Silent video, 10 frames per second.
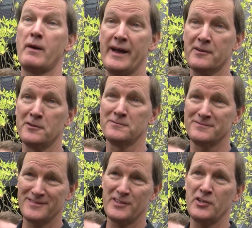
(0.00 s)
Michael.
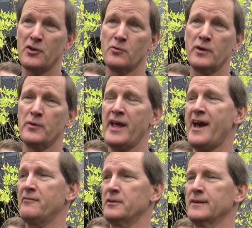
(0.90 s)
You know, we
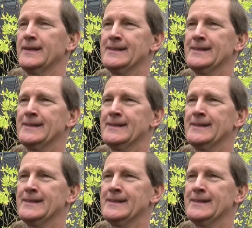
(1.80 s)
haven't